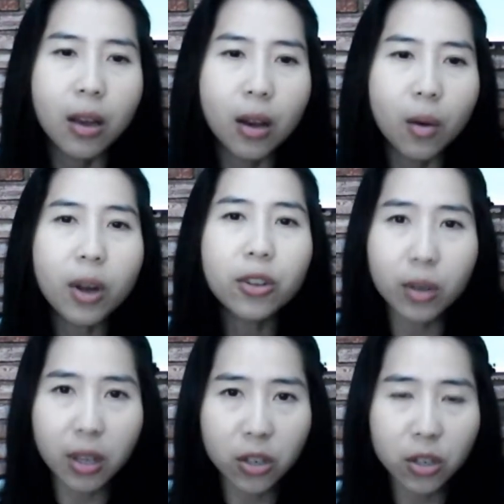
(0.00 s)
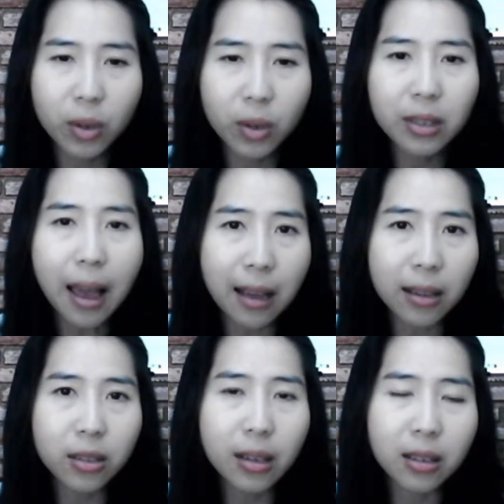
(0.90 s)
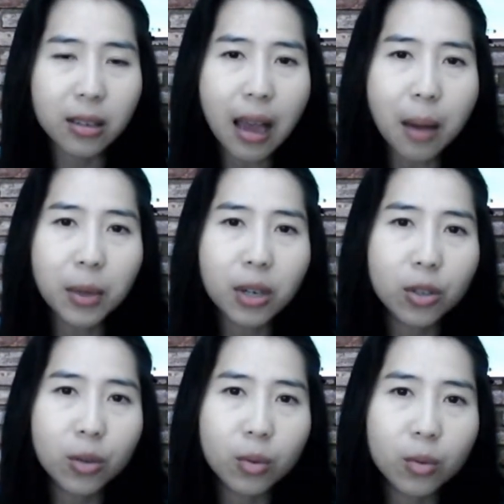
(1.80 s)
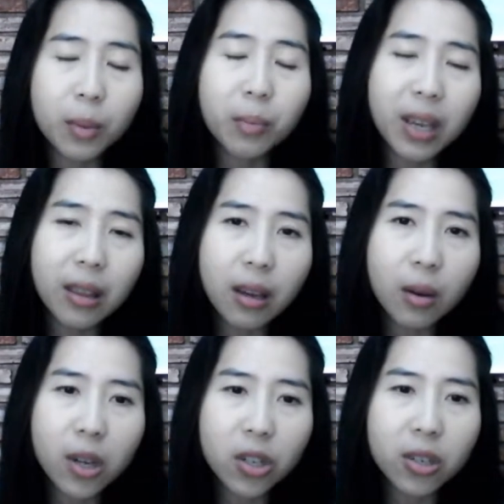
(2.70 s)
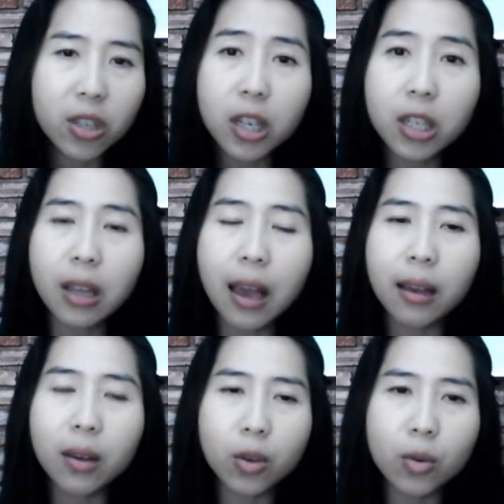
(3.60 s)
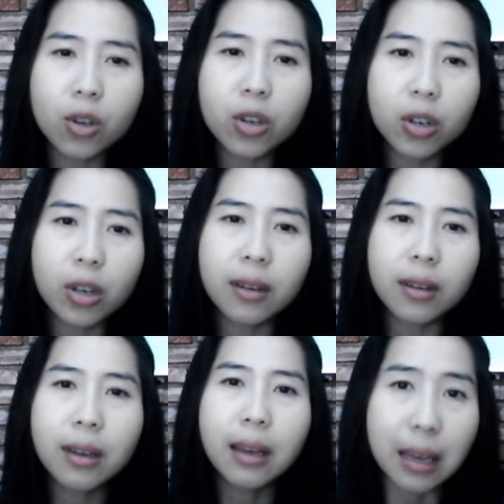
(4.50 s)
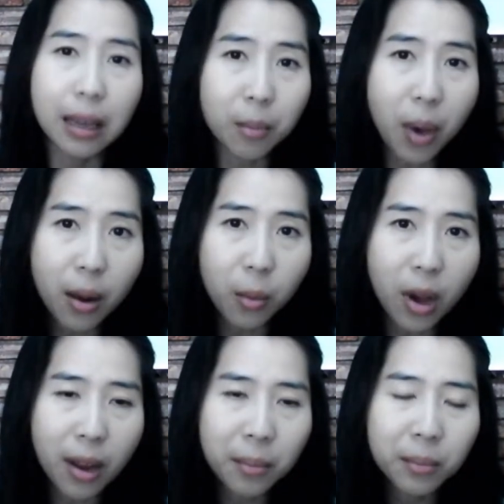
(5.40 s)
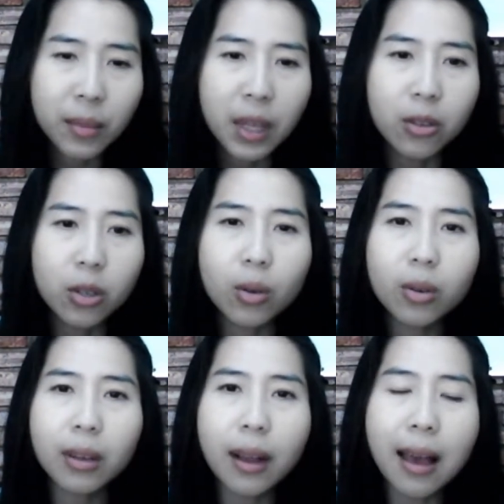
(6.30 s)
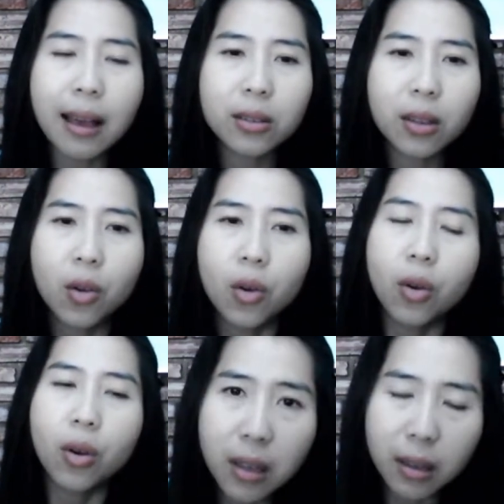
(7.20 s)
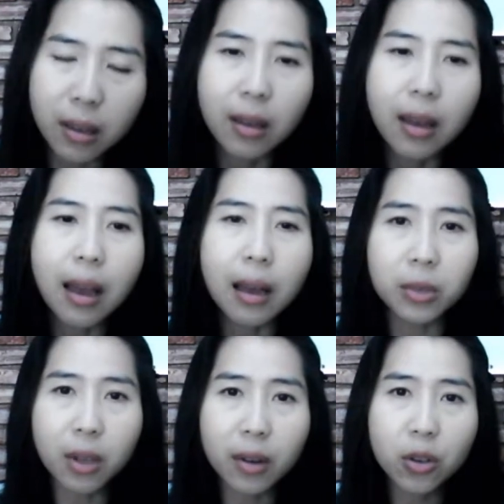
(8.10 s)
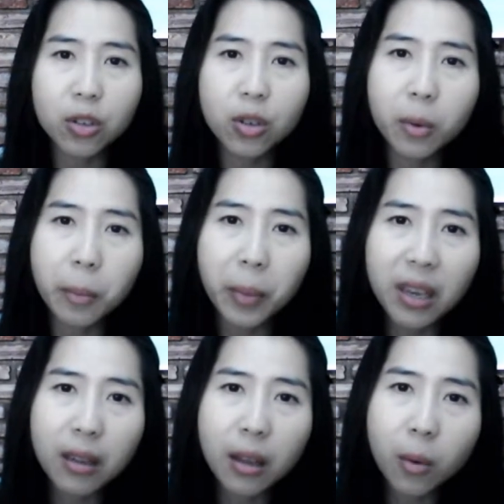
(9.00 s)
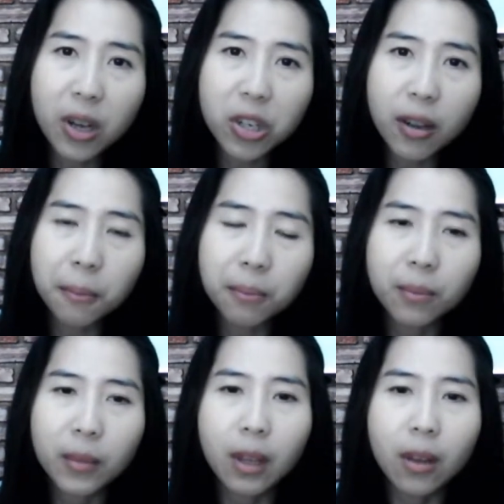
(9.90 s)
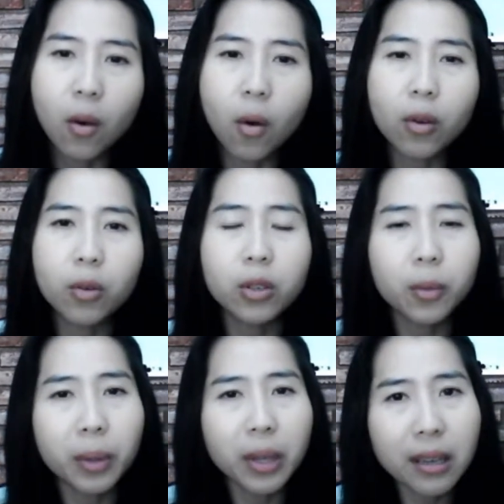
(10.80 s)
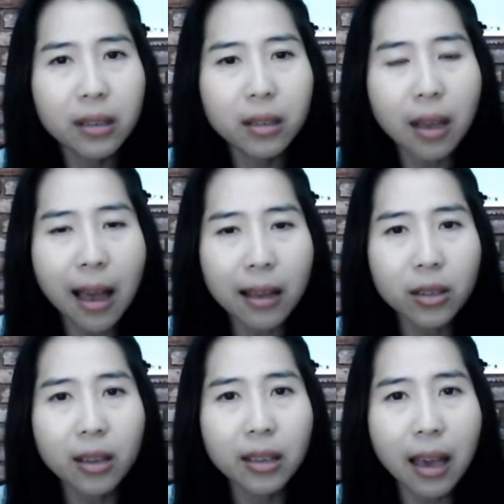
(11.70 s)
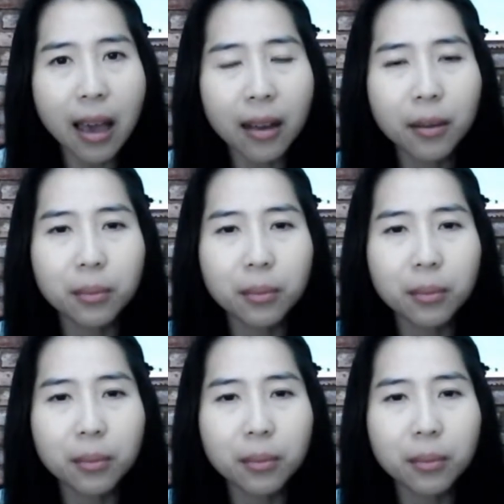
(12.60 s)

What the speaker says: what you can do is ask the examiner to repeat the question just like you could in part 1. So you can ask, I'm sorry, could you repeat the question? Or could you please ask again?